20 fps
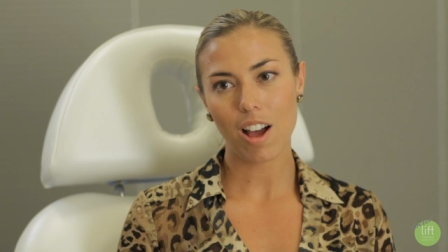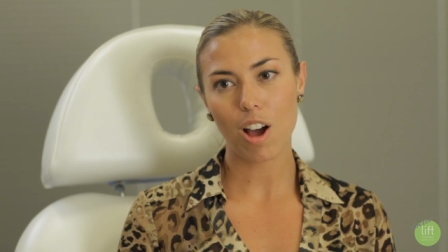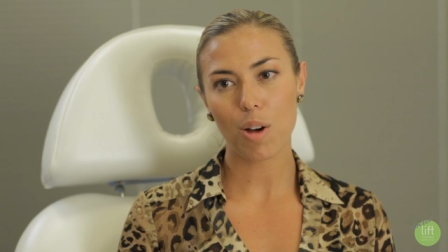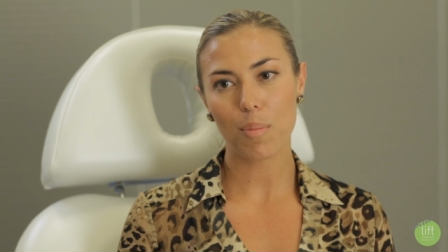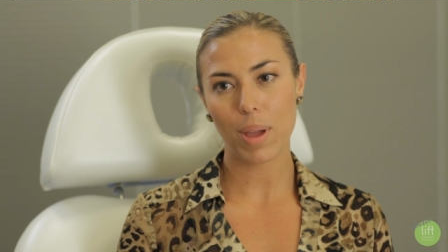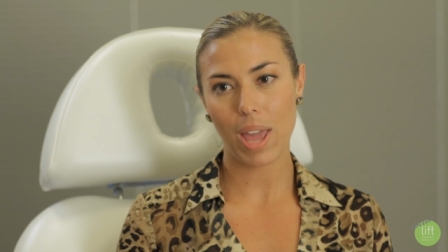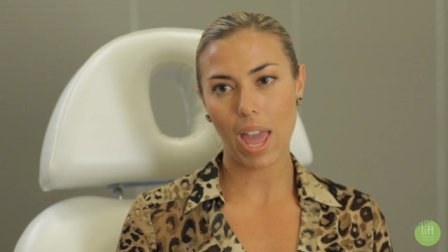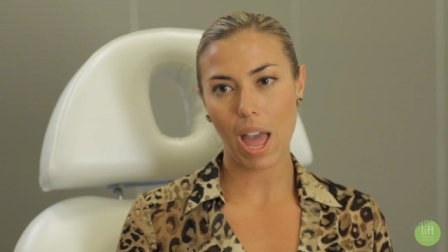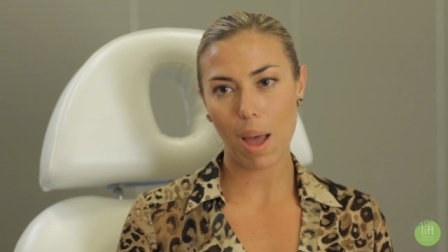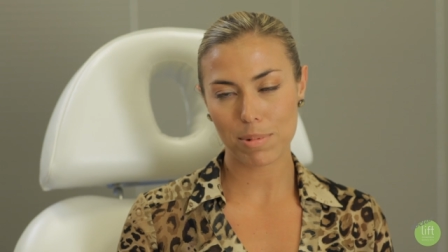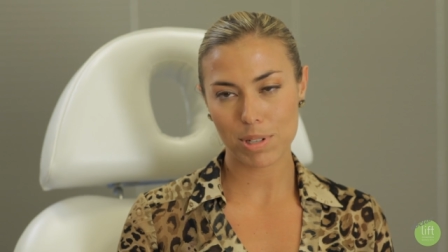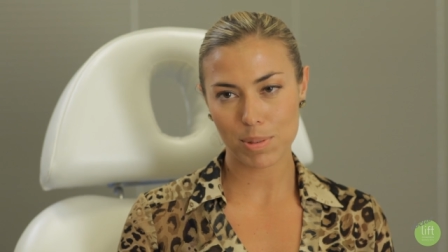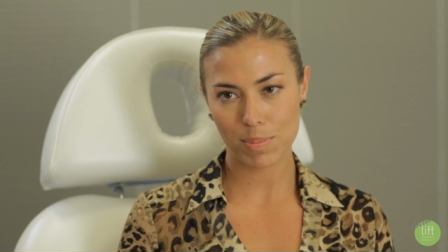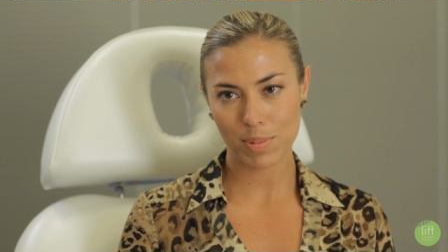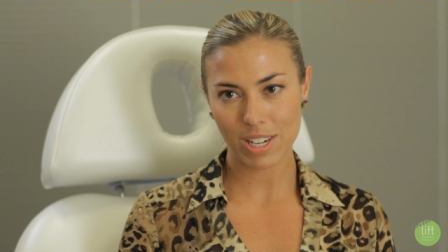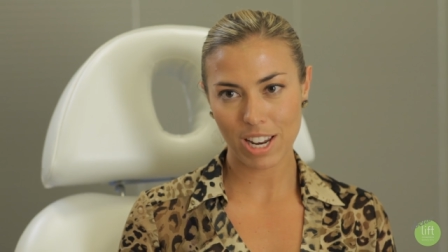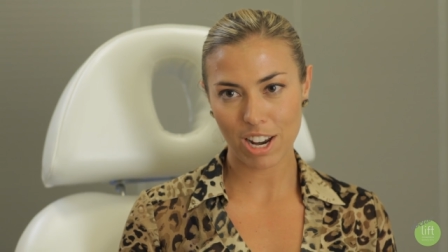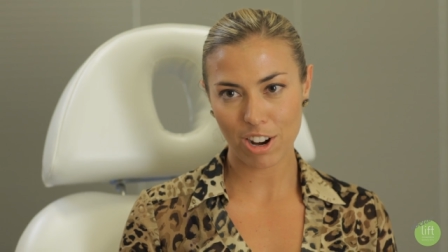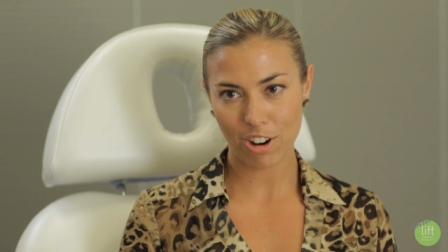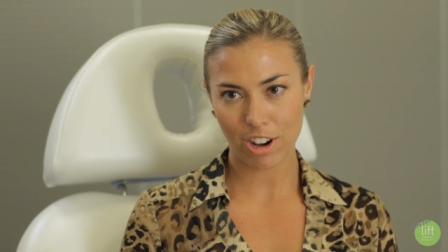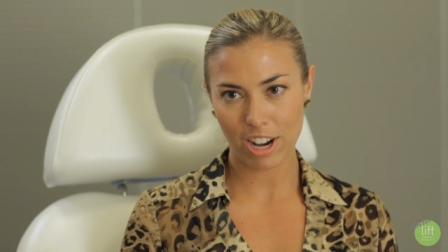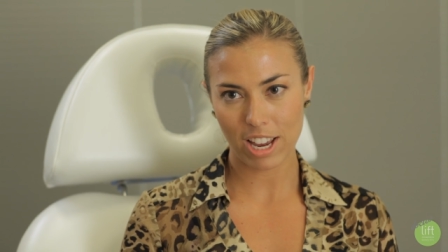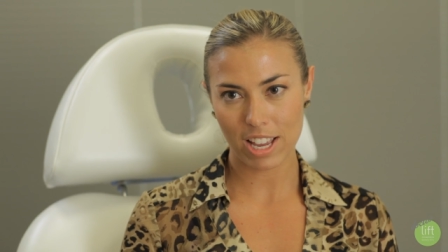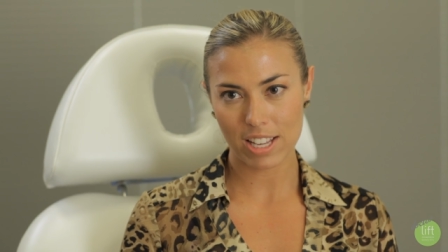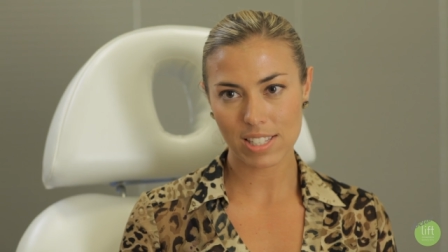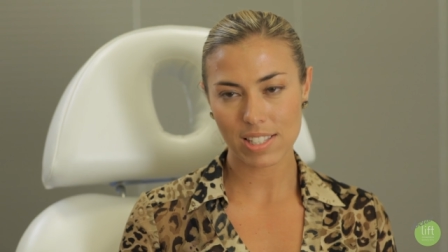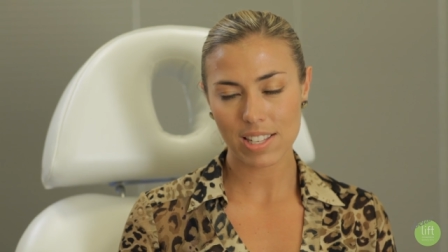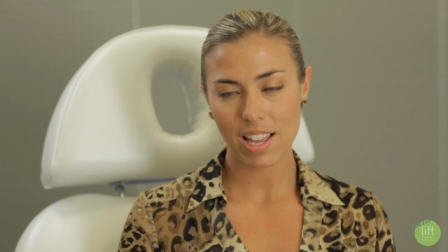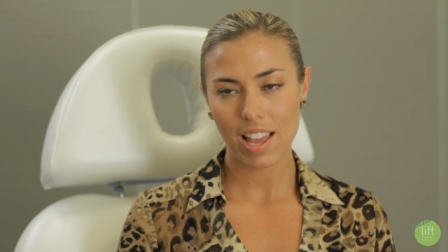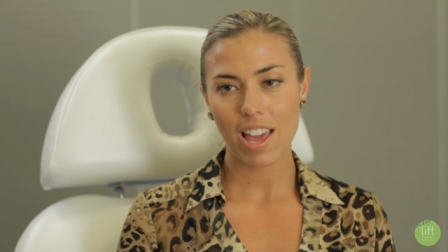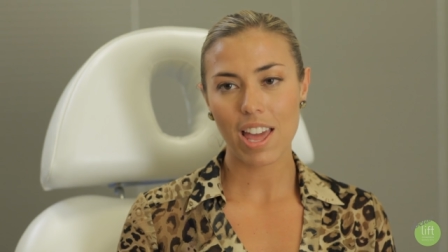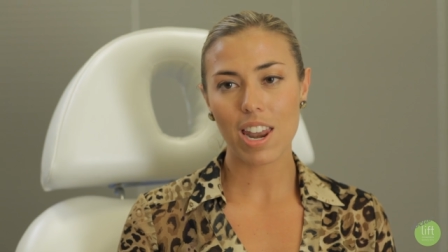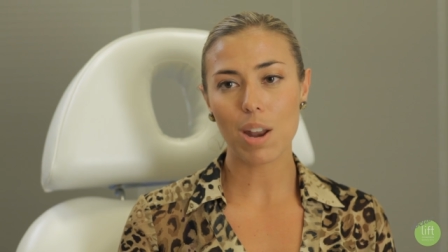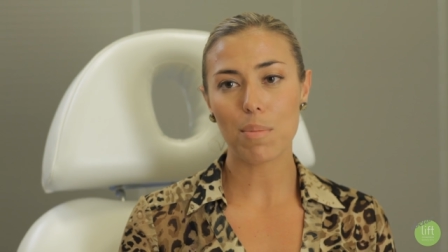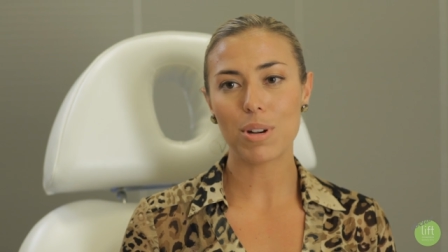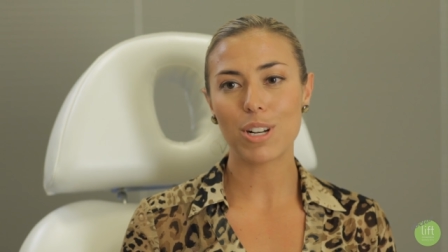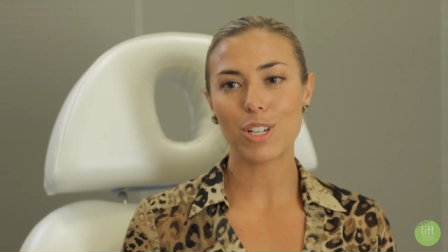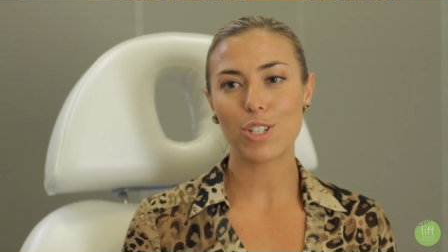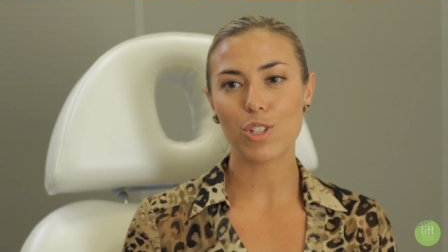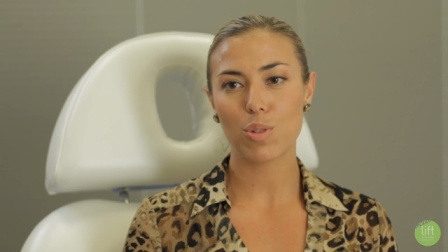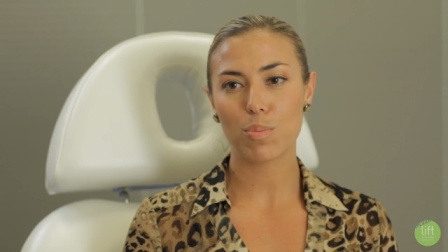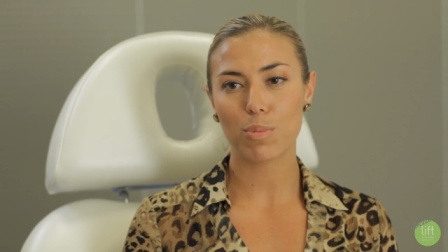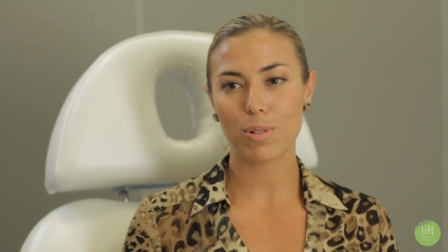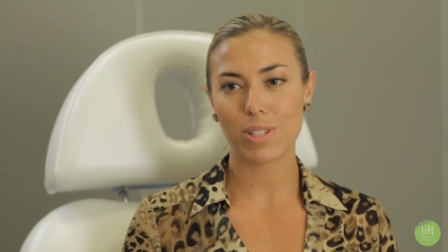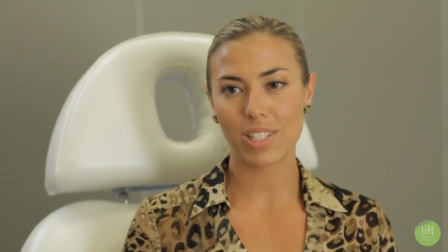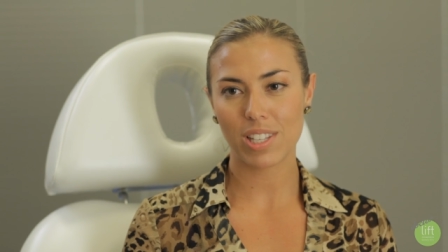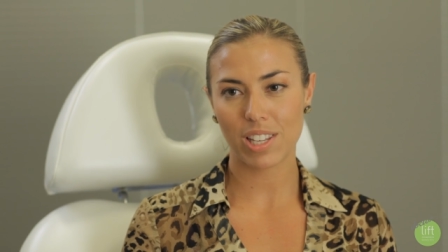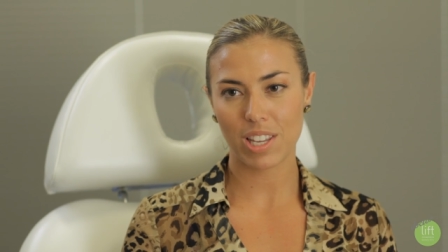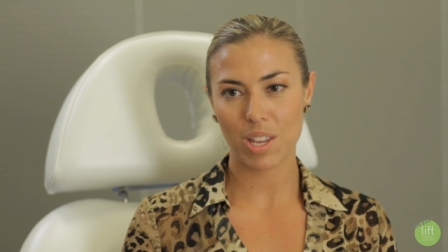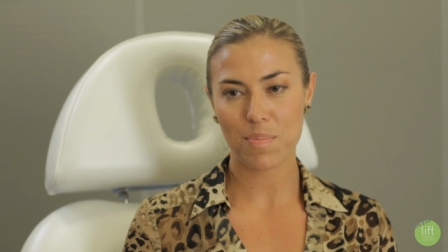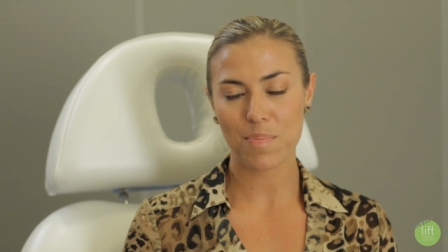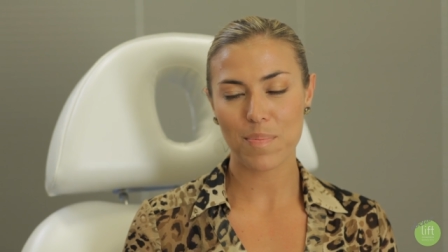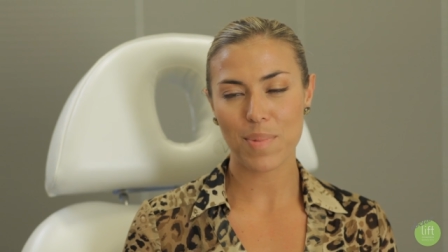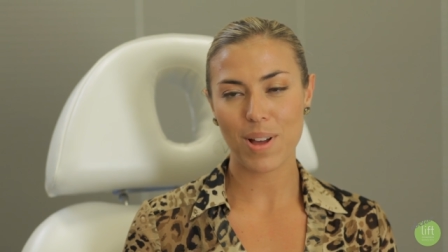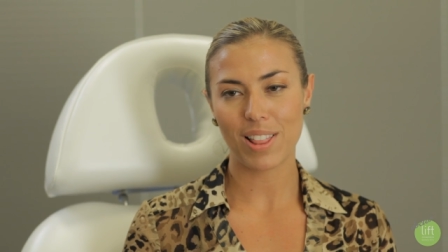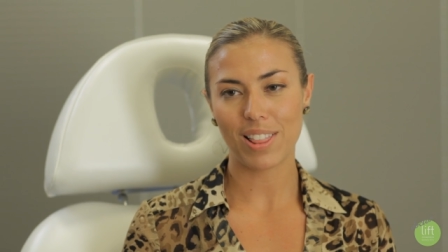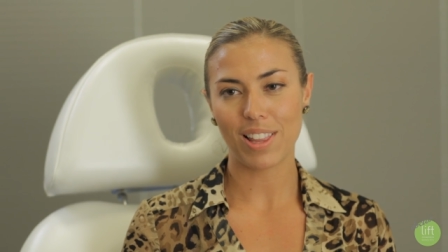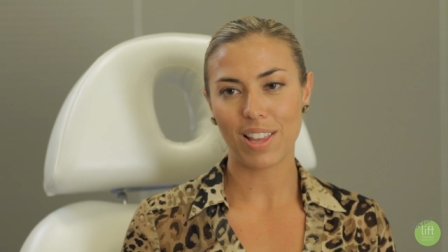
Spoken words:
on my abdomen areas, and I'm going to do the Brazilian butt